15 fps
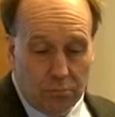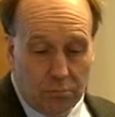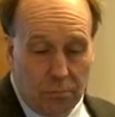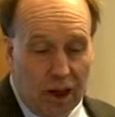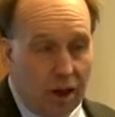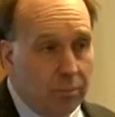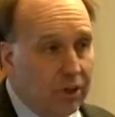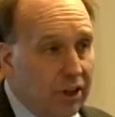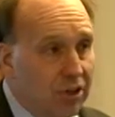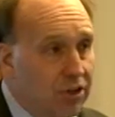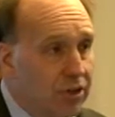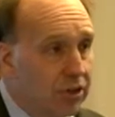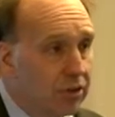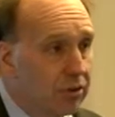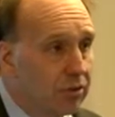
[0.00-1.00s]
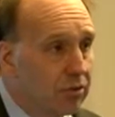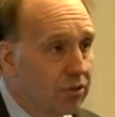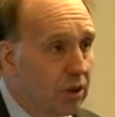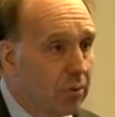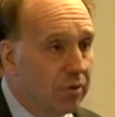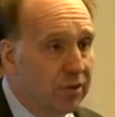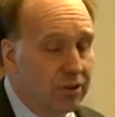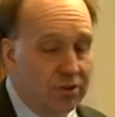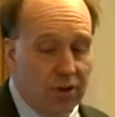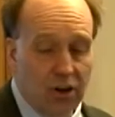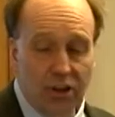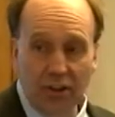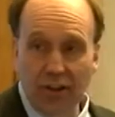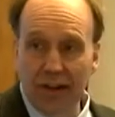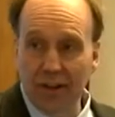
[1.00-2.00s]
publish some of his
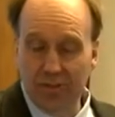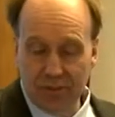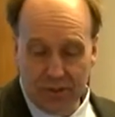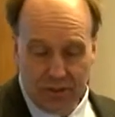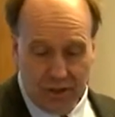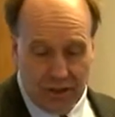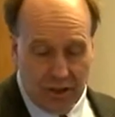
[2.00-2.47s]
photographs.